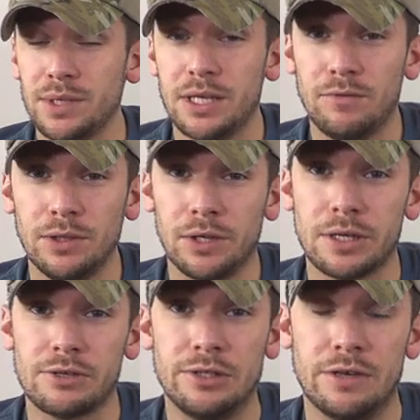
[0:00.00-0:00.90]
If we look
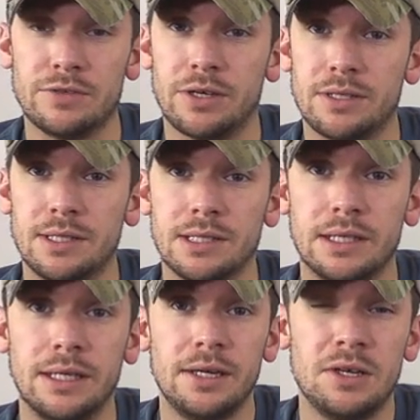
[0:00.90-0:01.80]
at ourselves
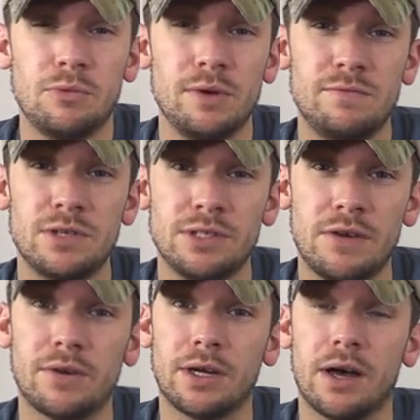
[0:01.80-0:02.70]
honestly, we've just
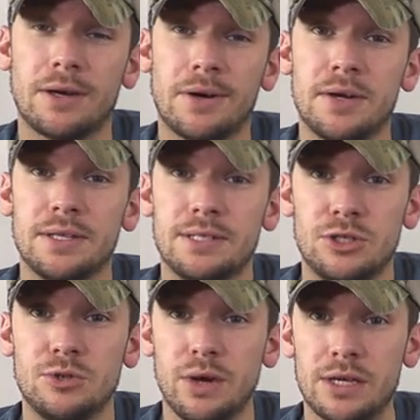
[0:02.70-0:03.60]
never got caught in the
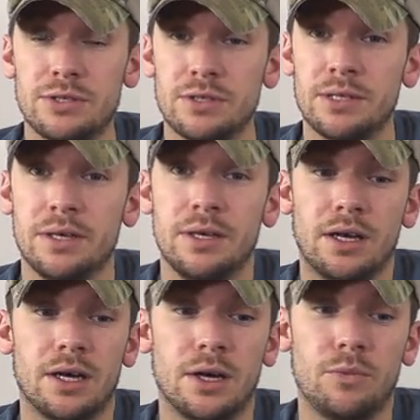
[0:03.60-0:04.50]
situation
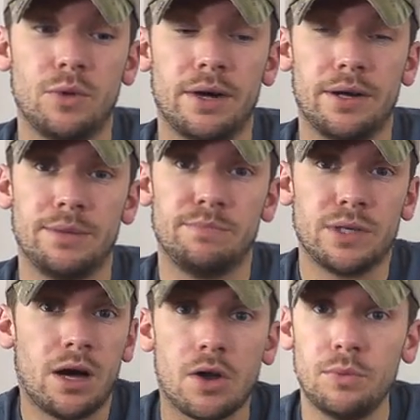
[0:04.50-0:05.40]
where it
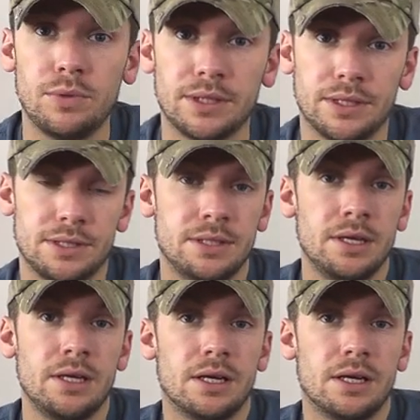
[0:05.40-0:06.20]
caught up with us.